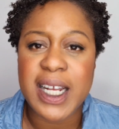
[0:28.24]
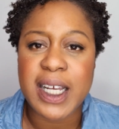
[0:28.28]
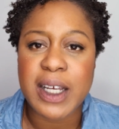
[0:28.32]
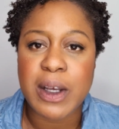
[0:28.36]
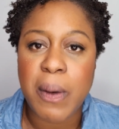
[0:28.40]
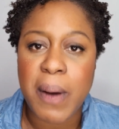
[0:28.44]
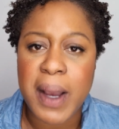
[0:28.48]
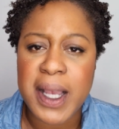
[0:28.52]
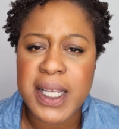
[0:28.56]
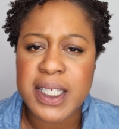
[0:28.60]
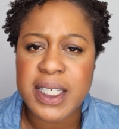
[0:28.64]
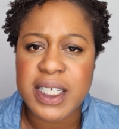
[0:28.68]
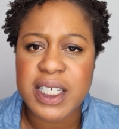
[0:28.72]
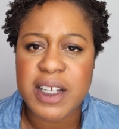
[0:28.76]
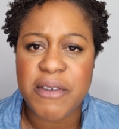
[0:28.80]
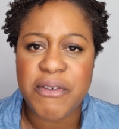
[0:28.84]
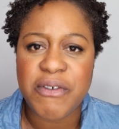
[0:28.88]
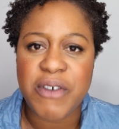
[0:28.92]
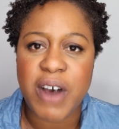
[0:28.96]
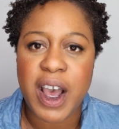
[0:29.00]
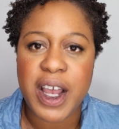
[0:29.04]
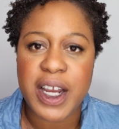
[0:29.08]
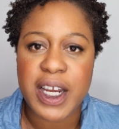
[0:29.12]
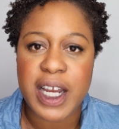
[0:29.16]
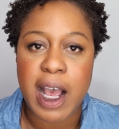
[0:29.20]
a quest to
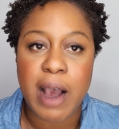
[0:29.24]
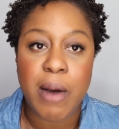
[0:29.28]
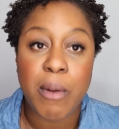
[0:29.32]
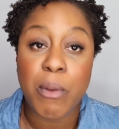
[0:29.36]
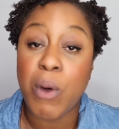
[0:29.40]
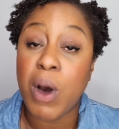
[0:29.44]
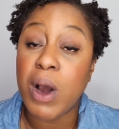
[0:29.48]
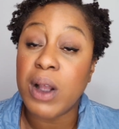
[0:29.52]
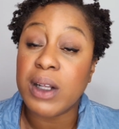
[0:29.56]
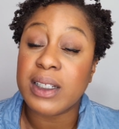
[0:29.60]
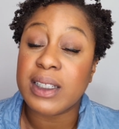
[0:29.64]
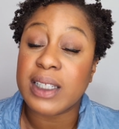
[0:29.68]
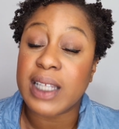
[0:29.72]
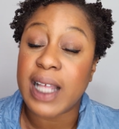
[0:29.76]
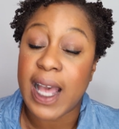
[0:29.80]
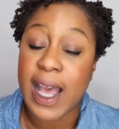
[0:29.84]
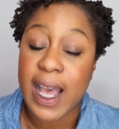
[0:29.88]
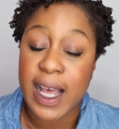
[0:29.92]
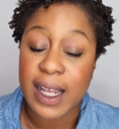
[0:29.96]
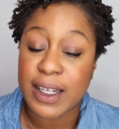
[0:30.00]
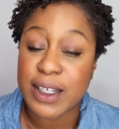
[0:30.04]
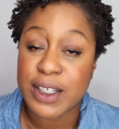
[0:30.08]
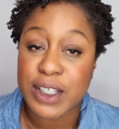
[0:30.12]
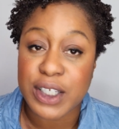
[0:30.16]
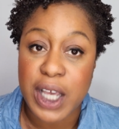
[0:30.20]
find out what the
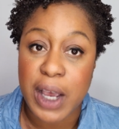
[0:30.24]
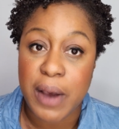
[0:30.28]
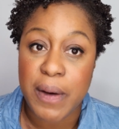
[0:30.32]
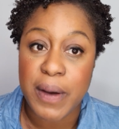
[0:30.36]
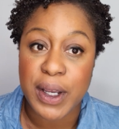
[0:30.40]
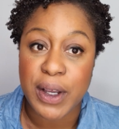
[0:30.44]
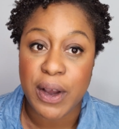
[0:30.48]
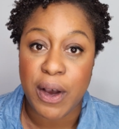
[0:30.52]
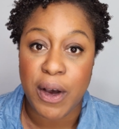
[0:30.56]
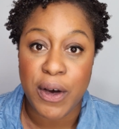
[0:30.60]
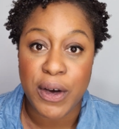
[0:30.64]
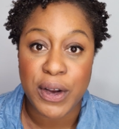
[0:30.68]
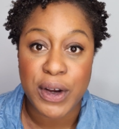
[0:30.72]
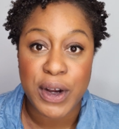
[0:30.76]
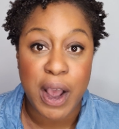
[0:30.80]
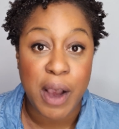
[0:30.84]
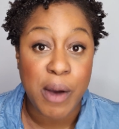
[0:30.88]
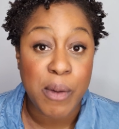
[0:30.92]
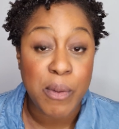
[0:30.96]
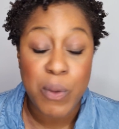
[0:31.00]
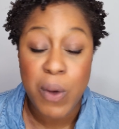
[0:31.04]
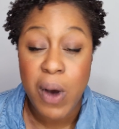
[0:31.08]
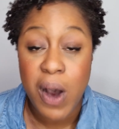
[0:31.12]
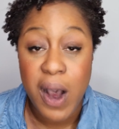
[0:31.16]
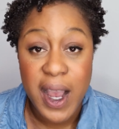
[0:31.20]
hell is going on
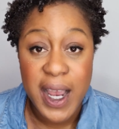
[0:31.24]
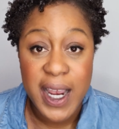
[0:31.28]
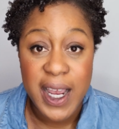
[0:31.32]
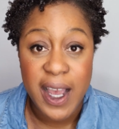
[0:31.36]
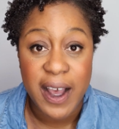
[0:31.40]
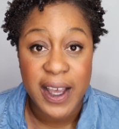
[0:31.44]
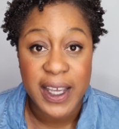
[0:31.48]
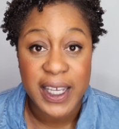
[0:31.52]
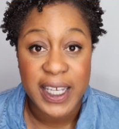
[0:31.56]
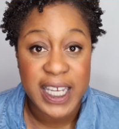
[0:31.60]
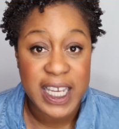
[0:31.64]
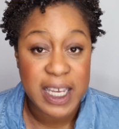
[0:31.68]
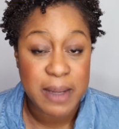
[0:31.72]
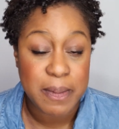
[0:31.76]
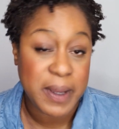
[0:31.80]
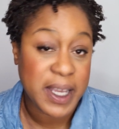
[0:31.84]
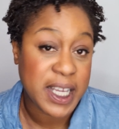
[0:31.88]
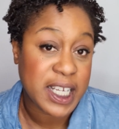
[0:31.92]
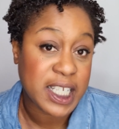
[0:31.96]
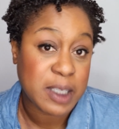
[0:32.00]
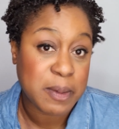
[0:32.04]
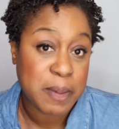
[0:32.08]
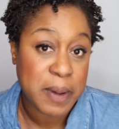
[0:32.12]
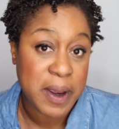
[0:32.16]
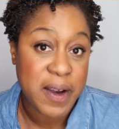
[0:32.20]
and why I keep
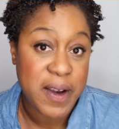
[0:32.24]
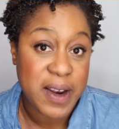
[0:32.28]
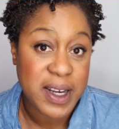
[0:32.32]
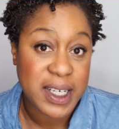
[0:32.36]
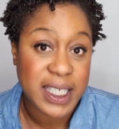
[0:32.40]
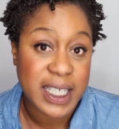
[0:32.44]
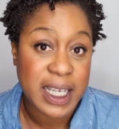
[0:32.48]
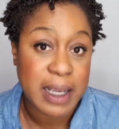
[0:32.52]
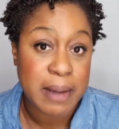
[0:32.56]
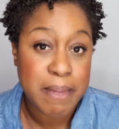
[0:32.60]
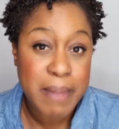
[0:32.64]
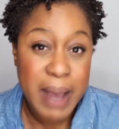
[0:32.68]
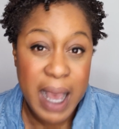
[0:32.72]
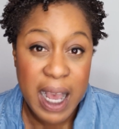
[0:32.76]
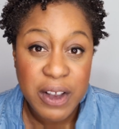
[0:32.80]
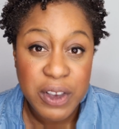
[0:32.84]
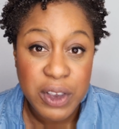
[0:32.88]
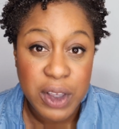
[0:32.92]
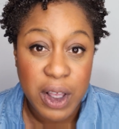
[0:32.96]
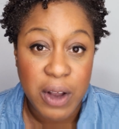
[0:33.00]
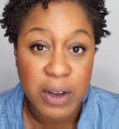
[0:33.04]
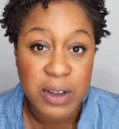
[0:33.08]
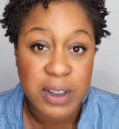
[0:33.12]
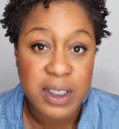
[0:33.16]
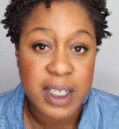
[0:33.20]
experiencing
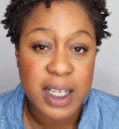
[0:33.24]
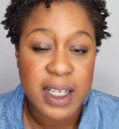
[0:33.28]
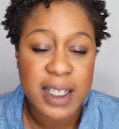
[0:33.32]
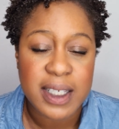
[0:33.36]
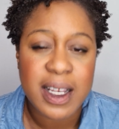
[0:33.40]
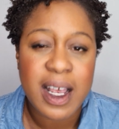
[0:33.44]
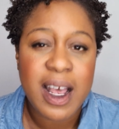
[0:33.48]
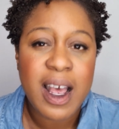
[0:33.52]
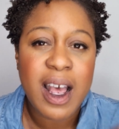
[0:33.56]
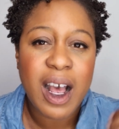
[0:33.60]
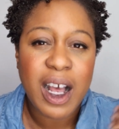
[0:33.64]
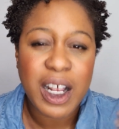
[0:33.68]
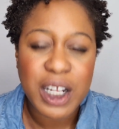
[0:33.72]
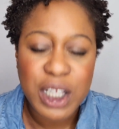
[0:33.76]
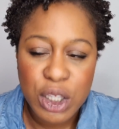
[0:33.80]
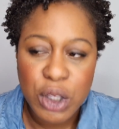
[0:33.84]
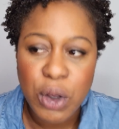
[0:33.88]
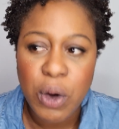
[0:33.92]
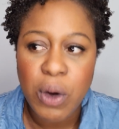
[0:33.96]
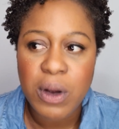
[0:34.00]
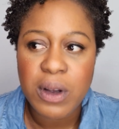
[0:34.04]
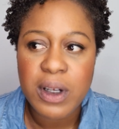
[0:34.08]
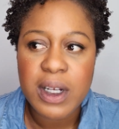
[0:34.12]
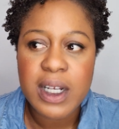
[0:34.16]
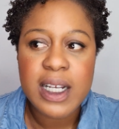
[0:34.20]
mouth ulcers, I
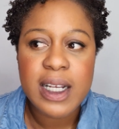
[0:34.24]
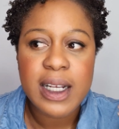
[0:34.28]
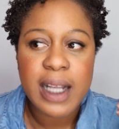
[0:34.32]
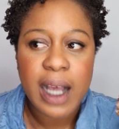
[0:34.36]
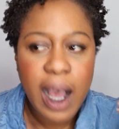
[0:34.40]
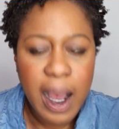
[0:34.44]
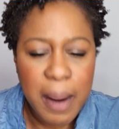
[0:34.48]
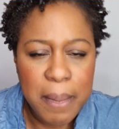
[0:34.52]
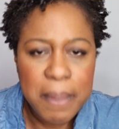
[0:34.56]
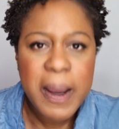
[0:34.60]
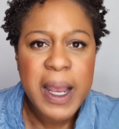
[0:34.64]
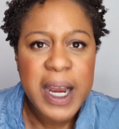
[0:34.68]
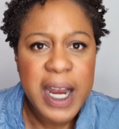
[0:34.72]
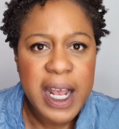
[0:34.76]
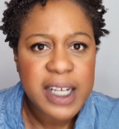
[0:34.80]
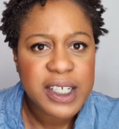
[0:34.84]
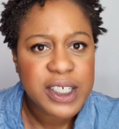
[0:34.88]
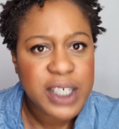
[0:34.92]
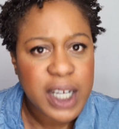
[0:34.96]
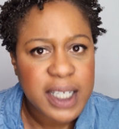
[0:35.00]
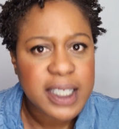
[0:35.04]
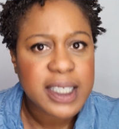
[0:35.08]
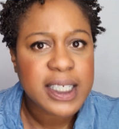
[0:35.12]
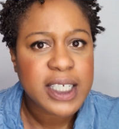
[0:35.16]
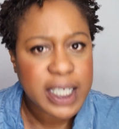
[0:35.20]
thought I better
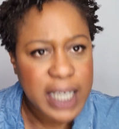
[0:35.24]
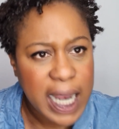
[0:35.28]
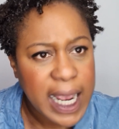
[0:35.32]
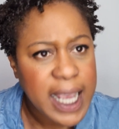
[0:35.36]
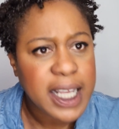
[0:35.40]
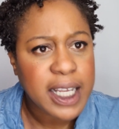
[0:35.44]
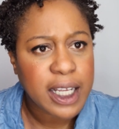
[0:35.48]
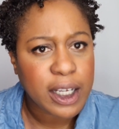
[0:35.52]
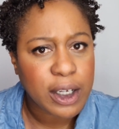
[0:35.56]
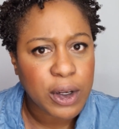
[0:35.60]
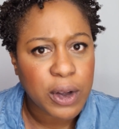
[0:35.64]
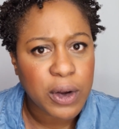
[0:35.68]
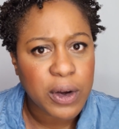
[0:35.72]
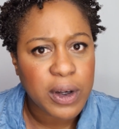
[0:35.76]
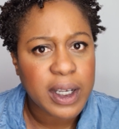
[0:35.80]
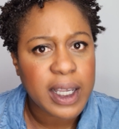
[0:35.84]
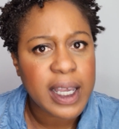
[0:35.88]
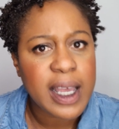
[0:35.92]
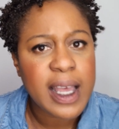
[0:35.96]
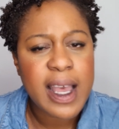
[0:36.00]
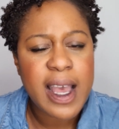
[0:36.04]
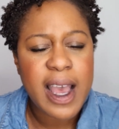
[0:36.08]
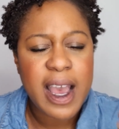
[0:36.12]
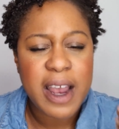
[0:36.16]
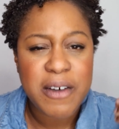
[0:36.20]
just take a look
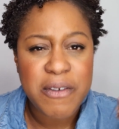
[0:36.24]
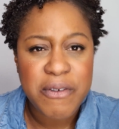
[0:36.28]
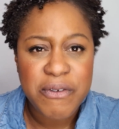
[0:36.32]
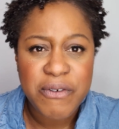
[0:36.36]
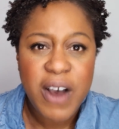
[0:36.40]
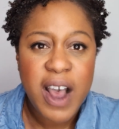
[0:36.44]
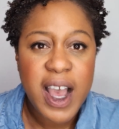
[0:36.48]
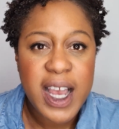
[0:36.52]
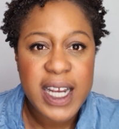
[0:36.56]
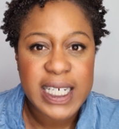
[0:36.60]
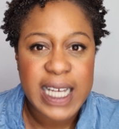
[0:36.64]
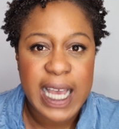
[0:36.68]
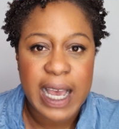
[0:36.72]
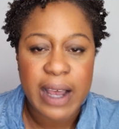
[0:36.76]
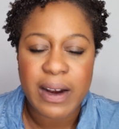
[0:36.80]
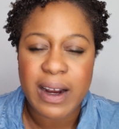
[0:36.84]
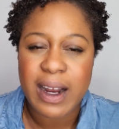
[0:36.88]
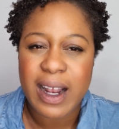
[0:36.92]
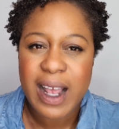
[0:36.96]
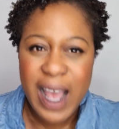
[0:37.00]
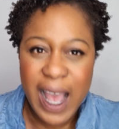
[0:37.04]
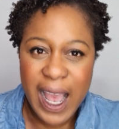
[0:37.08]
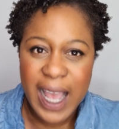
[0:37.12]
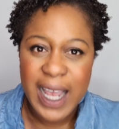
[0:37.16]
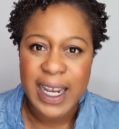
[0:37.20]
and find
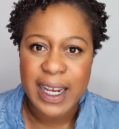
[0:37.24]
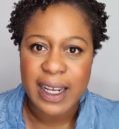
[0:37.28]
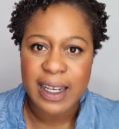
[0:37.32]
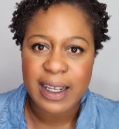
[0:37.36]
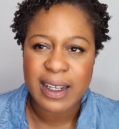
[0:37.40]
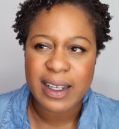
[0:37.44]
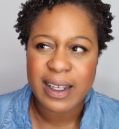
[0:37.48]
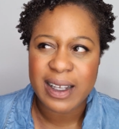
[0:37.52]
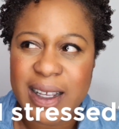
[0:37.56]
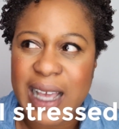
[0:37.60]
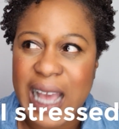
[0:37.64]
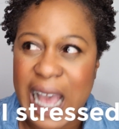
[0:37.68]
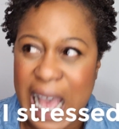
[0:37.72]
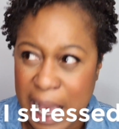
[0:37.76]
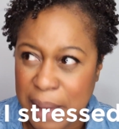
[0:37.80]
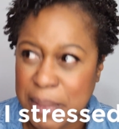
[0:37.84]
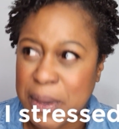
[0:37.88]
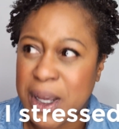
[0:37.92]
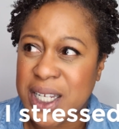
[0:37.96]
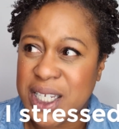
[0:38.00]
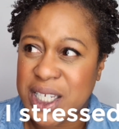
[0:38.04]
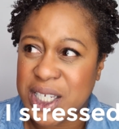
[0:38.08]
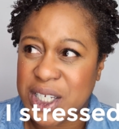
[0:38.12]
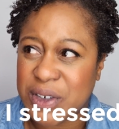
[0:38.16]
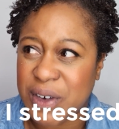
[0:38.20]
out, hey, am
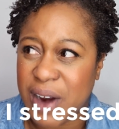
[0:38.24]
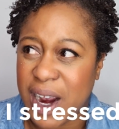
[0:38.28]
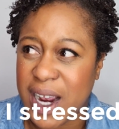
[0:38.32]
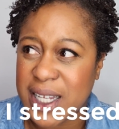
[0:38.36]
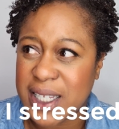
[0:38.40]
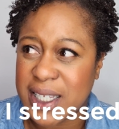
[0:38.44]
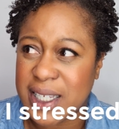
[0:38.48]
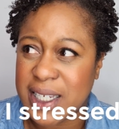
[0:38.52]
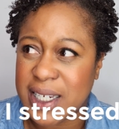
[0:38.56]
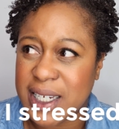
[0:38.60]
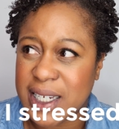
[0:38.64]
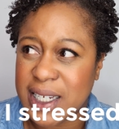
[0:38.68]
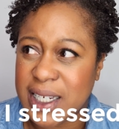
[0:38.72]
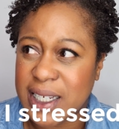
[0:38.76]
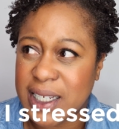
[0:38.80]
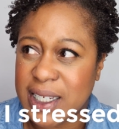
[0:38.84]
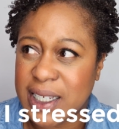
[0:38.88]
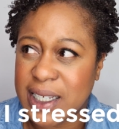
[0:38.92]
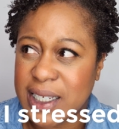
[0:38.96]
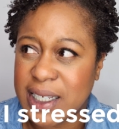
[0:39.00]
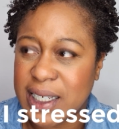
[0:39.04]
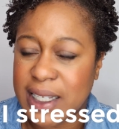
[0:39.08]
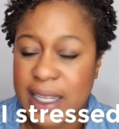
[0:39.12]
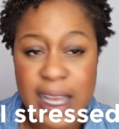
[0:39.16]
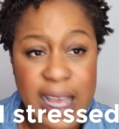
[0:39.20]
I stressed?
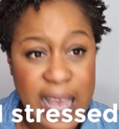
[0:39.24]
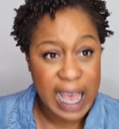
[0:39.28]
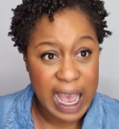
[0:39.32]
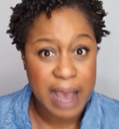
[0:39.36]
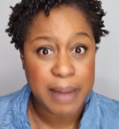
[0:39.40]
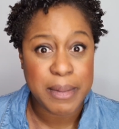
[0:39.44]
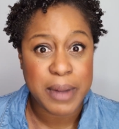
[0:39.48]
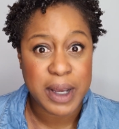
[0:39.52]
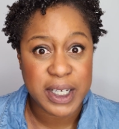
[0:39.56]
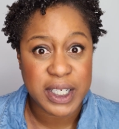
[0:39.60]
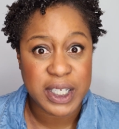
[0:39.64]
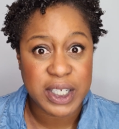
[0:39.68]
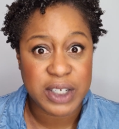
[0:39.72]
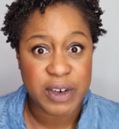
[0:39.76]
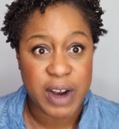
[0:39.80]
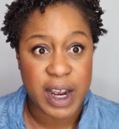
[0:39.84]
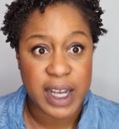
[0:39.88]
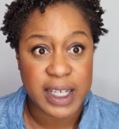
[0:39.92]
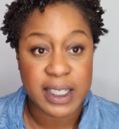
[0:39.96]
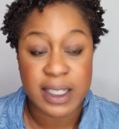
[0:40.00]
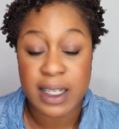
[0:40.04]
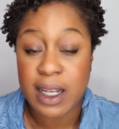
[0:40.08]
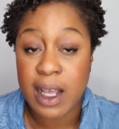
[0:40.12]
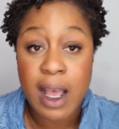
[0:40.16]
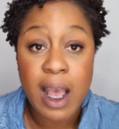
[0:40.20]
Am I
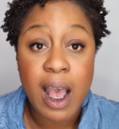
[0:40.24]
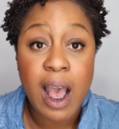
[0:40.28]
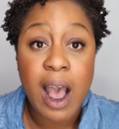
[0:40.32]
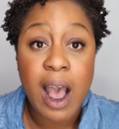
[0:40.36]
stressed?